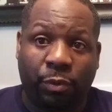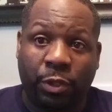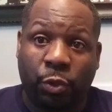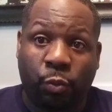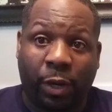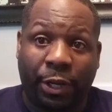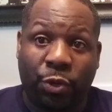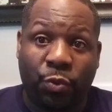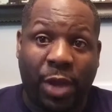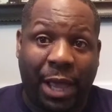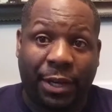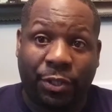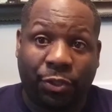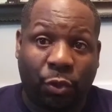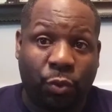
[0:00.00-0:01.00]
reason why you
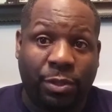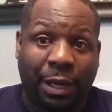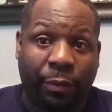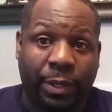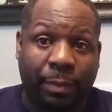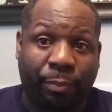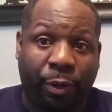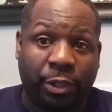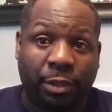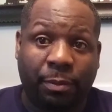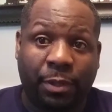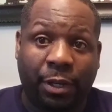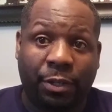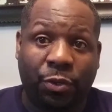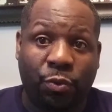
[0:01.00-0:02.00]
got a soul tie with the person
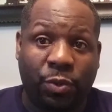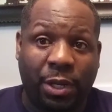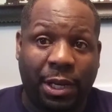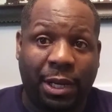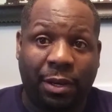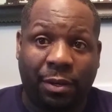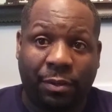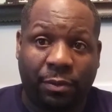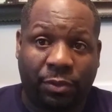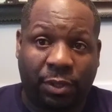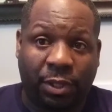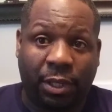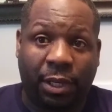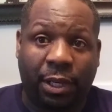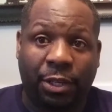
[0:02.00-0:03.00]
because you did
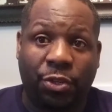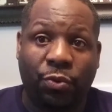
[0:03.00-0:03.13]
sin.